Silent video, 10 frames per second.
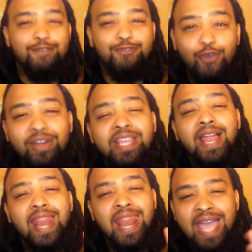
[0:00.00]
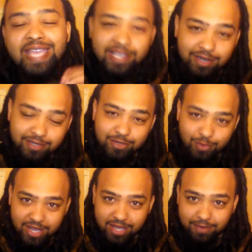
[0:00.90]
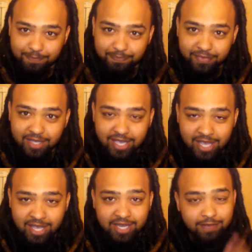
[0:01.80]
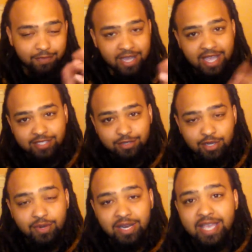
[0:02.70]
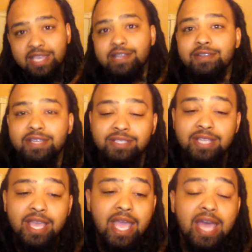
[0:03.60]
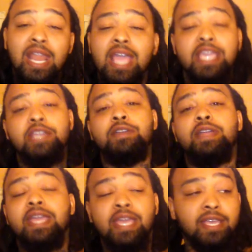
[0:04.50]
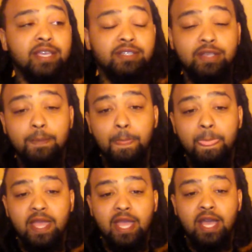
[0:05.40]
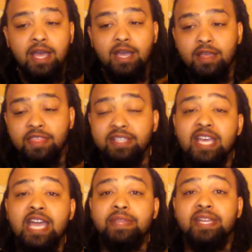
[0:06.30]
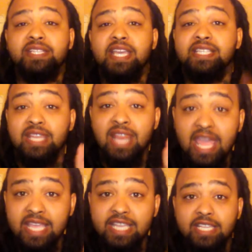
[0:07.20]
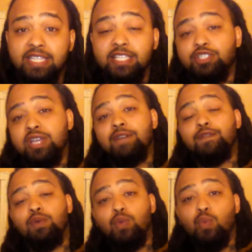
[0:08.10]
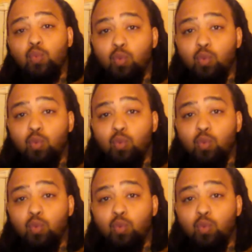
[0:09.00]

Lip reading: 40 light years away. And if you guys don't know what a light year is the time that it takes light to travel,